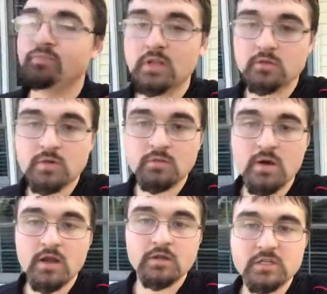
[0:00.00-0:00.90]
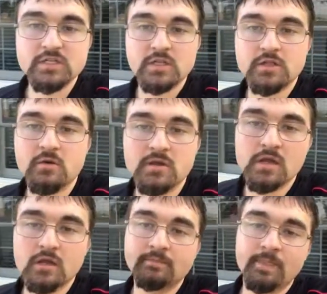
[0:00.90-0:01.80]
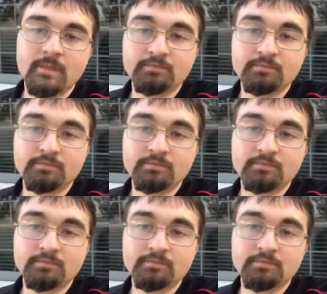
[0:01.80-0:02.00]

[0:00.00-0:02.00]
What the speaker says: That's the reason why all this shit's going on.